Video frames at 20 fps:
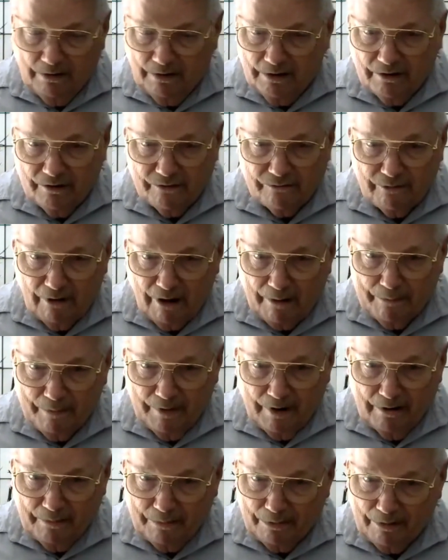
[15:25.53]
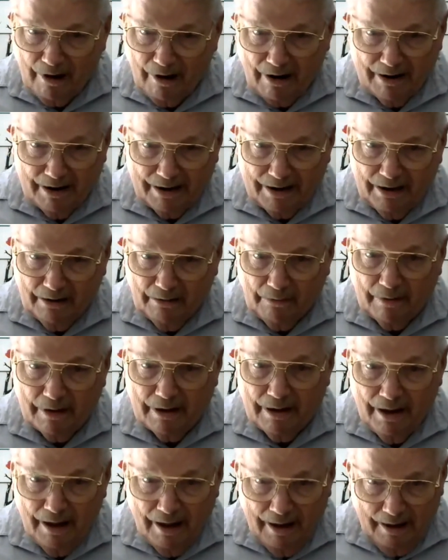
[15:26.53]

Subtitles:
just drop into pranic healing.